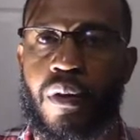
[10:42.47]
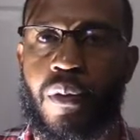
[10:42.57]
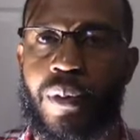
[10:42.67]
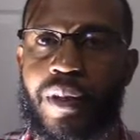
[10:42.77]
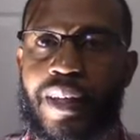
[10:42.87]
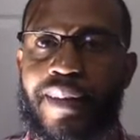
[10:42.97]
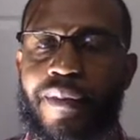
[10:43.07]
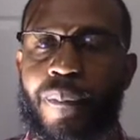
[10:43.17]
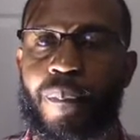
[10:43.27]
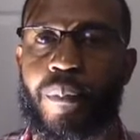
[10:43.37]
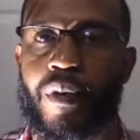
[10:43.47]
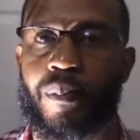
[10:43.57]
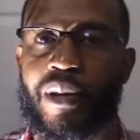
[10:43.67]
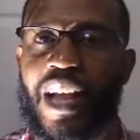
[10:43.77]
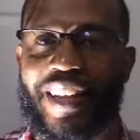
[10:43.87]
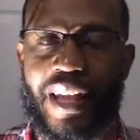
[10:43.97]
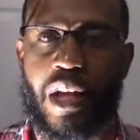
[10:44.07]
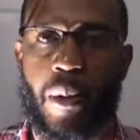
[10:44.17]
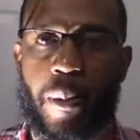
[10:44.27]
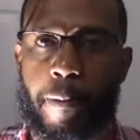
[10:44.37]
We can block
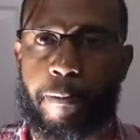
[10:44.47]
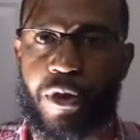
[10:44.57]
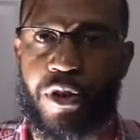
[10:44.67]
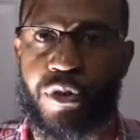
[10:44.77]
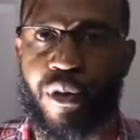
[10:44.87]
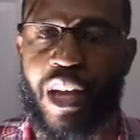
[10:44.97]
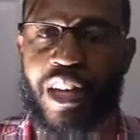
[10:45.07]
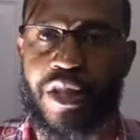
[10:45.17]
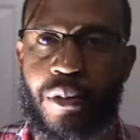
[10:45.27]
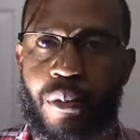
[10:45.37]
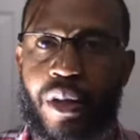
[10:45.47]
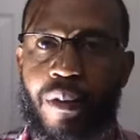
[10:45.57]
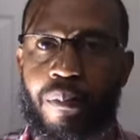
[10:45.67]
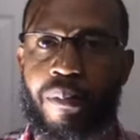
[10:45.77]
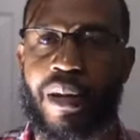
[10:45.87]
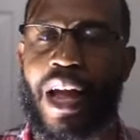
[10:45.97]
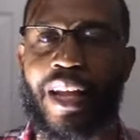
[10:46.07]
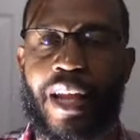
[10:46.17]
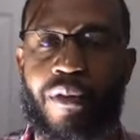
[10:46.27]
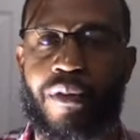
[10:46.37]
out distraction. We can block
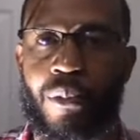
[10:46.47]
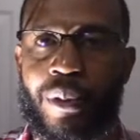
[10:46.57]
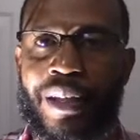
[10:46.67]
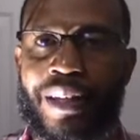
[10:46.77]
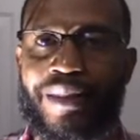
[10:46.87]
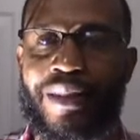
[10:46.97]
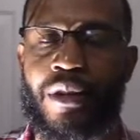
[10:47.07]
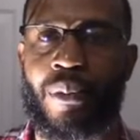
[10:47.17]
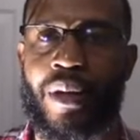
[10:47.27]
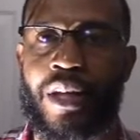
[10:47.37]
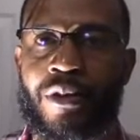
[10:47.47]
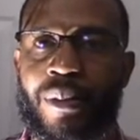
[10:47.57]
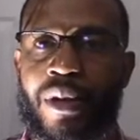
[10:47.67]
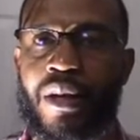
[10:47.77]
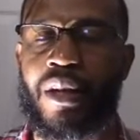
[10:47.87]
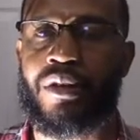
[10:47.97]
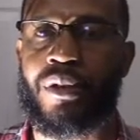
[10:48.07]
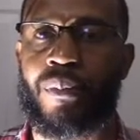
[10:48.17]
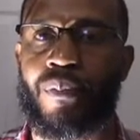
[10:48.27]
out the winds and the waves, because